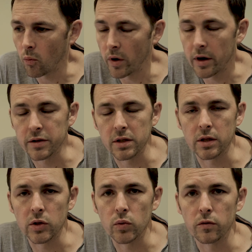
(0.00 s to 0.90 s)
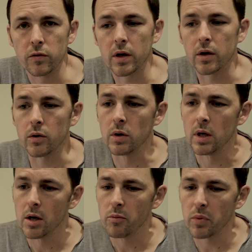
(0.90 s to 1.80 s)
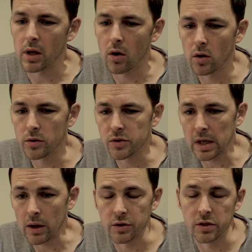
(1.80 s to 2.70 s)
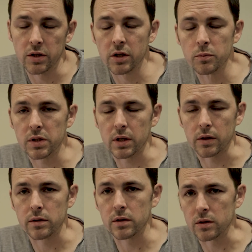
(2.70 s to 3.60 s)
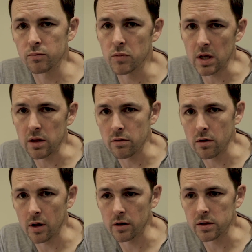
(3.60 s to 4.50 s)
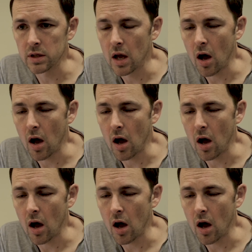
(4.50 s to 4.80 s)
when I did the review, because our circumstances mean that